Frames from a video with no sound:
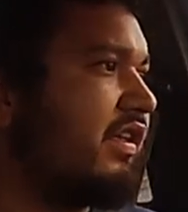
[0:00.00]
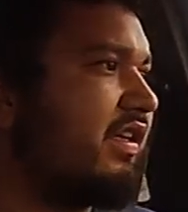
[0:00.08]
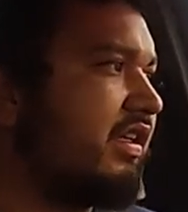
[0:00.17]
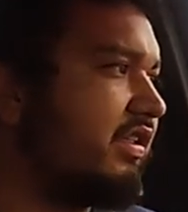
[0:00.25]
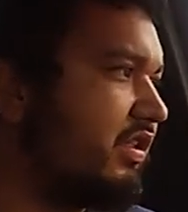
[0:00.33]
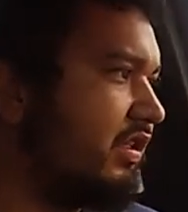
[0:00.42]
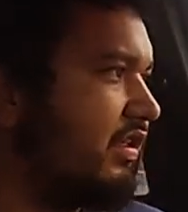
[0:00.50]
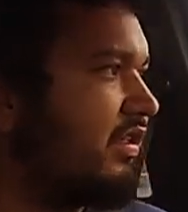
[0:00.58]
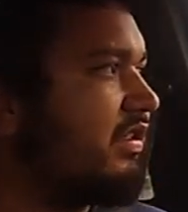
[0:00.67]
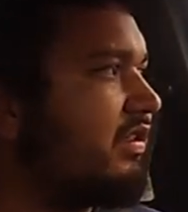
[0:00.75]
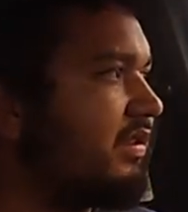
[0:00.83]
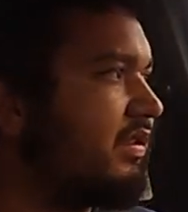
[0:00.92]

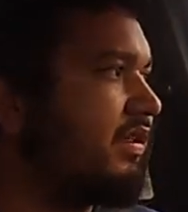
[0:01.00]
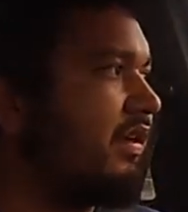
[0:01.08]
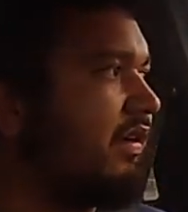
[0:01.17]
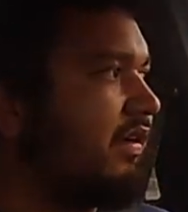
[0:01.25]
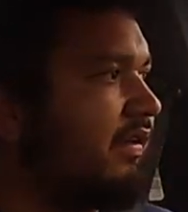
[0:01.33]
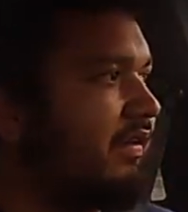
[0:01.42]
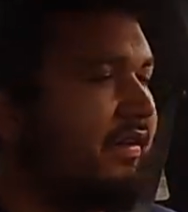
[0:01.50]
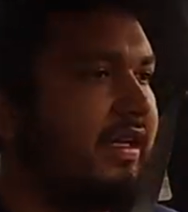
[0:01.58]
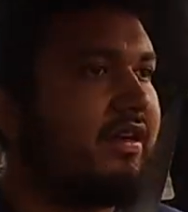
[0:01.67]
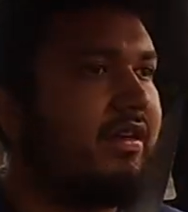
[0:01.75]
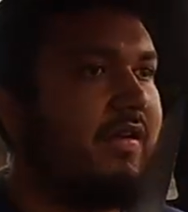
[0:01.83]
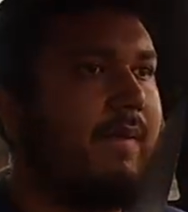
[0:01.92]
kitchens,
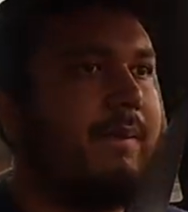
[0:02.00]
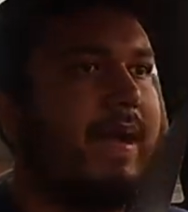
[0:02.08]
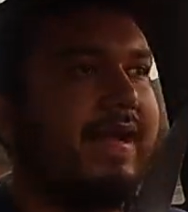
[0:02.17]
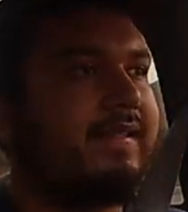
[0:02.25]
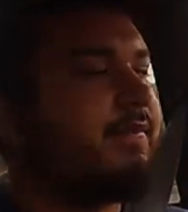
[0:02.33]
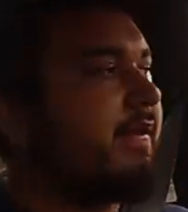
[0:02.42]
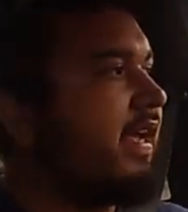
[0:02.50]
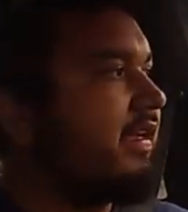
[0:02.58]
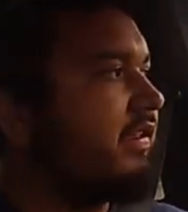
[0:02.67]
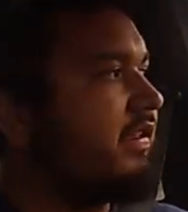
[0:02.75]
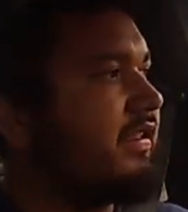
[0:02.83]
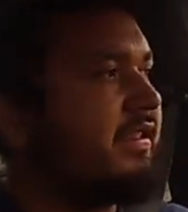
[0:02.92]
they call them
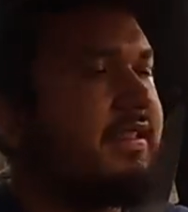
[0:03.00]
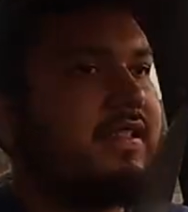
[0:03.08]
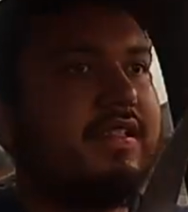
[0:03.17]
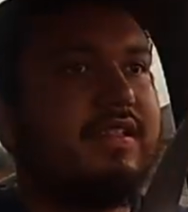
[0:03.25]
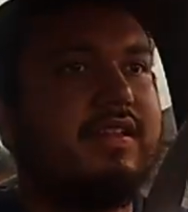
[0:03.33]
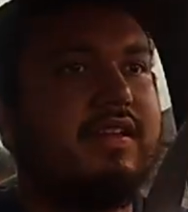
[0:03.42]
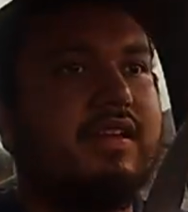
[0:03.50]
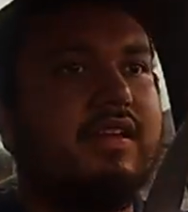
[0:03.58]
backsplashes,